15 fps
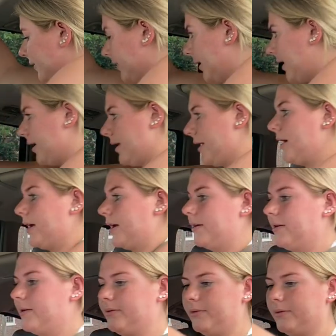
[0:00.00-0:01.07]

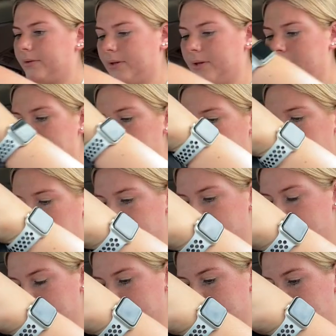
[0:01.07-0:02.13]
aha,
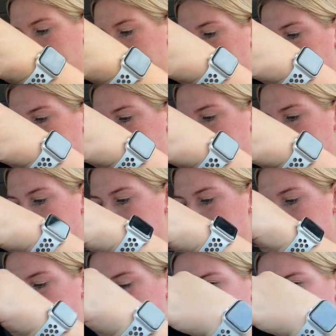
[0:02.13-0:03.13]
just the Align